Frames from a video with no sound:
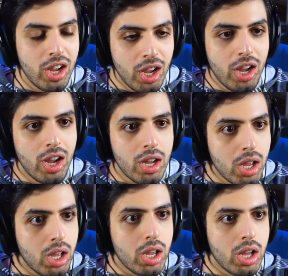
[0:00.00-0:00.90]

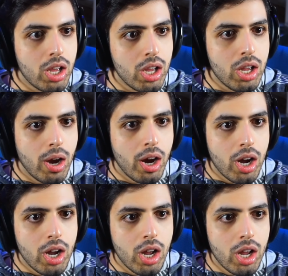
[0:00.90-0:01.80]

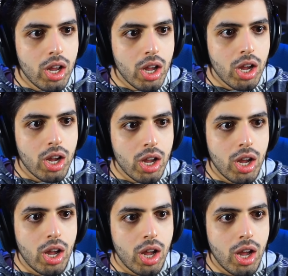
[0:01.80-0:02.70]

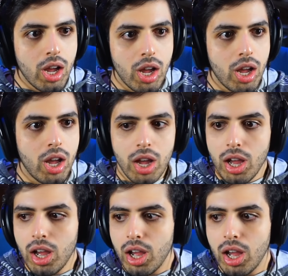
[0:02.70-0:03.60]

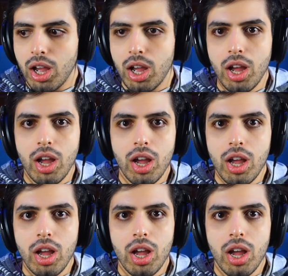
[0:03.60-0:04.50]

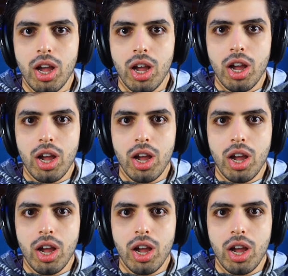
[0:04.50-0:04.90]
Nothing is said.